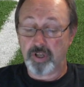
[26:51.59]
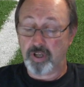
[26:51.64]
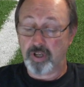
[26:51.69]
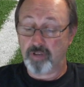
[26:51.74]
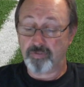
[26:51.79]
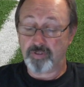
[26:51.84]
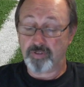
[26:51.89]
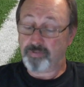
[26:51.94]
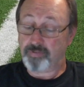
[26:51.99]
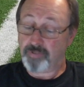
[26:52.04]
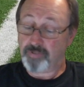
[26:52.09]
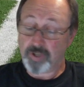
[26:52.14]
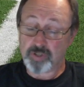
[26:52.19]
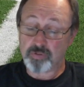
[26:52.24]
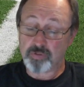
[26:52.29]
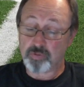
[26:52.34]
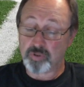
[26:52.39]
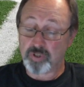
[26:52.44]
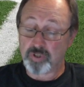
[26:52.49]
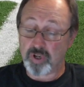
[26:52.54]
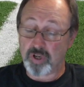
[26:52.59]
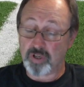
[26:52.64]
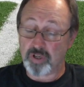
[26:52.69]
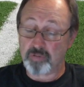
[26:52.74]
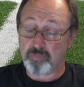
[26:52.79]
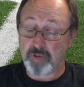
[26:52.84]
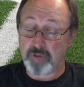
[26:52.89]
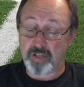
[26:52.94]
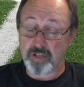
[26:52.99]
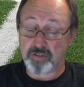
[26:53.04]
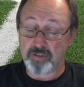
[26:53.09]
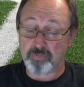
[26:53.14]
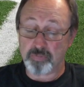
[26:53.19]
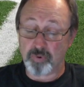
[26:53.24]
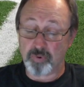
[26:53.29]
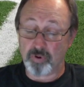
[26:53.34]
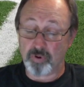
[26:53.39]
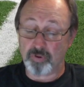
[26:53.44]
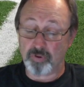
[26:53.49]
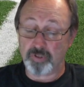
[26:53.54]
if the fix was on in
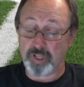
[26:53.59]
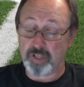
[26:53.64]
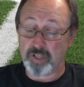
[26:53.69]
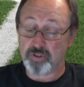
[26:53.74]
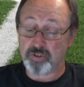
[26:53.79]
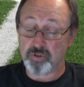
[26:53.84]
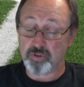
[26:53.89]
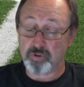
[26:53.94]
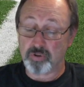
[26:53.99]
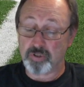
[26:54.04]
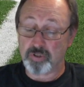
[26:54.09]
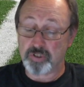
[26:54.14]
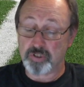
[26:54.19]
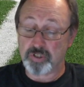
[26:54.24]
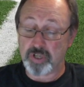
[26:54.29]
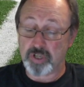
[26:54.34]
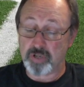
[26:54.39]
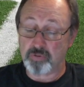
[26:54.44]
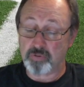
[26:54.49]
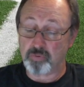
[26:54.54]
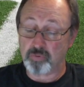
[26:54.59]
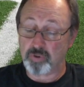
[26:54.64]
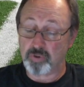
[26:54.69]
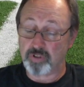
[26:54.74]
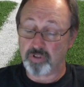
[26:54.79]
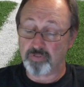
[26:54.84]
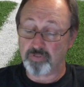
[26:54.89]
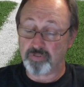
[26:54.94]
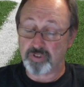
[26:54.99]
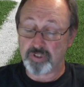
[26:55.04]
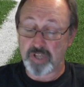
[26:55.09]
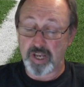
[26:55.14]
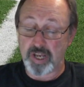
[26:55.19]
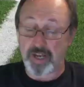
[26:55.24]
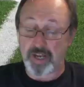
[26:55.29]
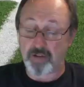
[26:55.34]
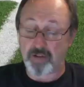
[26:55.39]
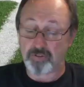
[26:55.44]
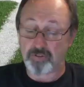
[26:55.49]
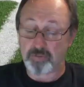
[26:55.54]
baseball, they sure as shit wouldn't have
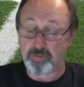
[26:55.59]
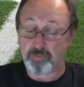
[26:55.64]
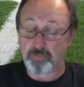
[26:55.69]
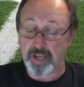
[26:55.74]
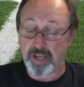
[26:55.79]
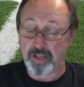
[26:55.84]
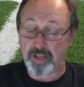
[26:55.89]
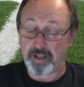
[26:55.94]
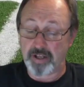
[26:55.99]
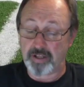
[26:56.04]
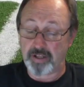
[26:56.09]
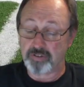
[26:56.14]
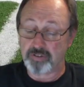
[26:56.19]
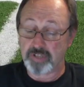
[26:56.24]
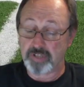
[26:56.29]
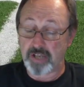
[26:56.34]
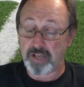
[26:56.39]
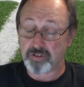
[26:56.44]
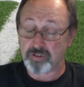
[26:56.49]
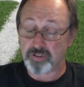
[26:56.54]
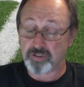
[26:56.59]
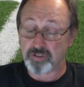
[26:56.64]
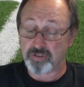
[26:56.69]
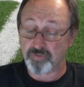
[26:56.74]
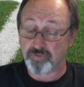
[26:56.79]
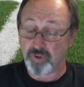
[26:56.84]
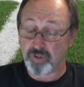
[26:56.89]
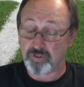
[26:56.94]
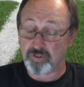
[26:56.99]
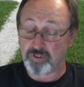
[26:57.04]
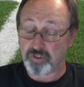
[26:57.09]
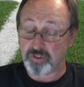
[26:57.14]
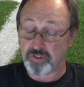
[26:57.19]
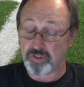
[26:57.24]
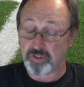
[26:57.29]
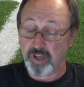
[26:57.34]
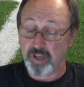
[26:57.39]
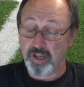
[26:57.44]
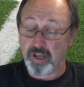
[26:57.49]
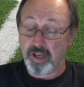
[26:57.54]
set out to make a Texas
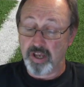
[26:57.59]
versus